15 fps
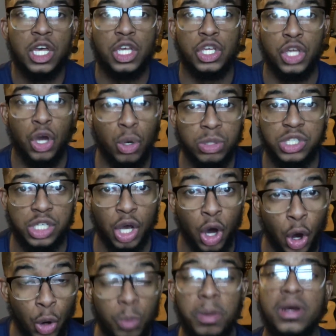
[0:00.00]

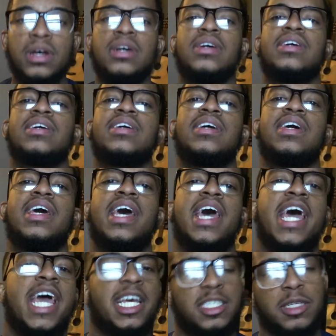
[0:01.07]
YouTube,
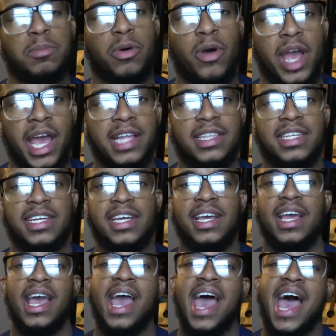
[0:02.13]
it's your boy
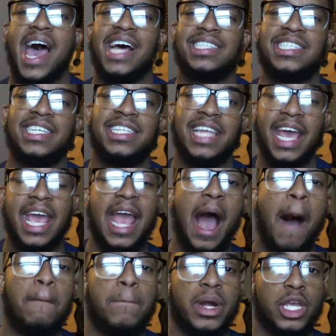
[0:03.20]
Anthony, and today
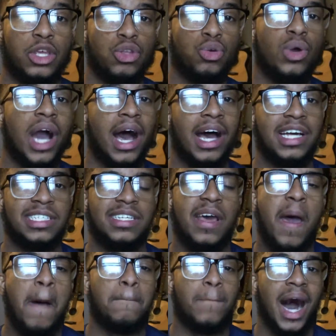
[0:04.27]
I'm bringing you guys
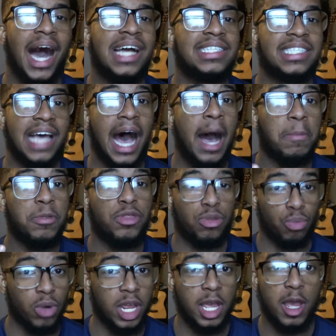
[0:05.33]
my top
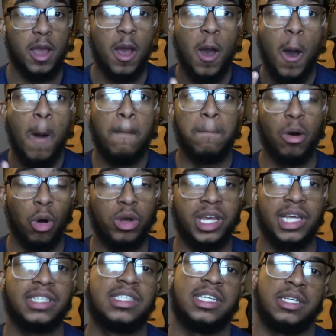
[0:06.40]
3
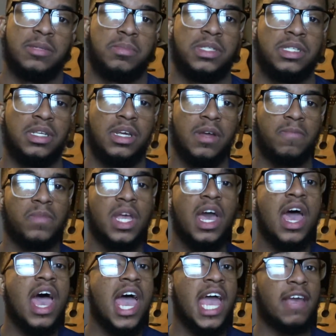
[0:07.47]
bulking tips.
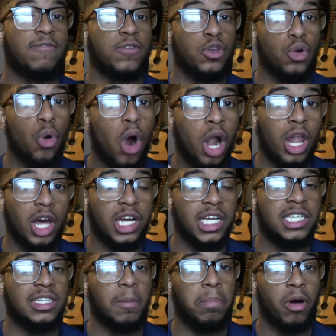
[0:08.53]
If you are looking
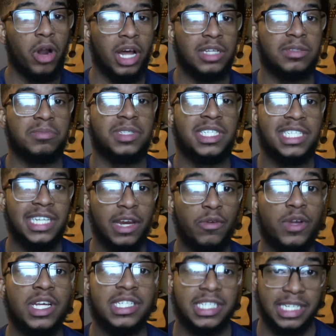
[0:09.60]
to put on some
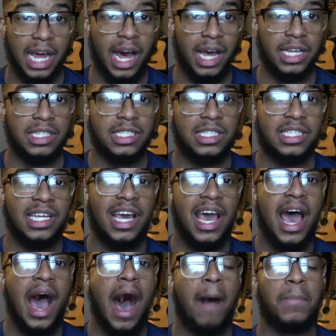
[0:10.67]
serious size,
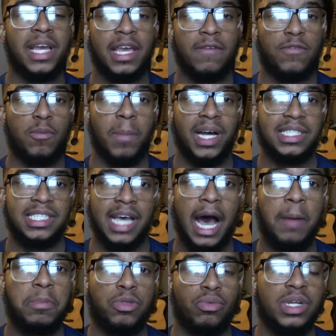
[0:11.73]
I'm gonna give you my
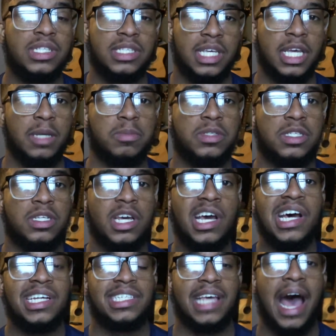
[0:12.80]
top 3 tips
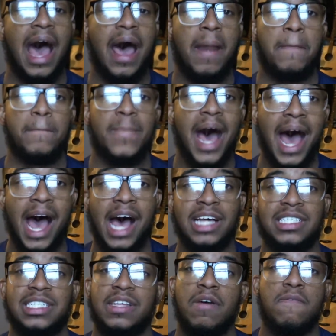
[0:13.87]
to add
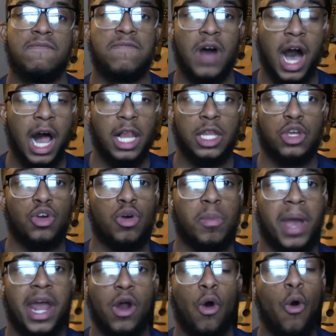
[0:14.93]
mass, volume,
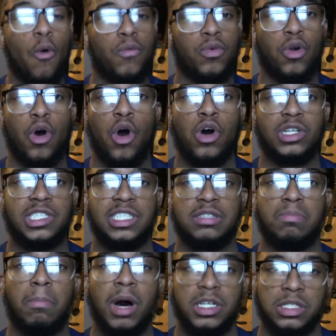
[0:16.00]
and overall just
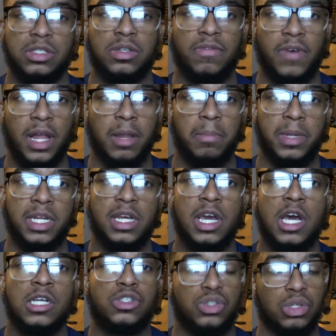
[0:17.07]
muscle development
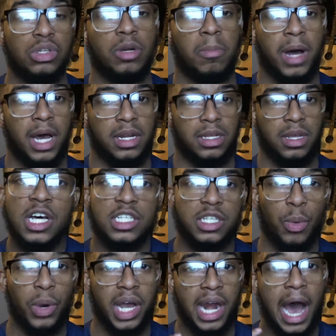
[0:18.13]
to your body. So
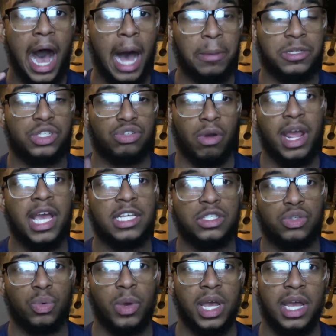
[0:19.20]
we're gonna hop straight
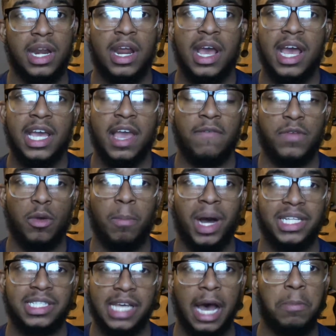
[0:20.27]
into it, give you my
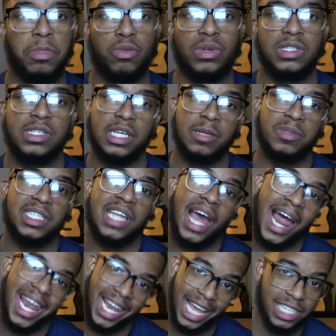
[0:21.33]
top 3 tips,
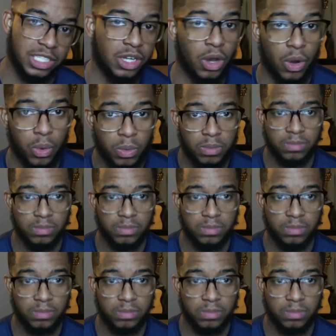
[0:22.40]
and let's go.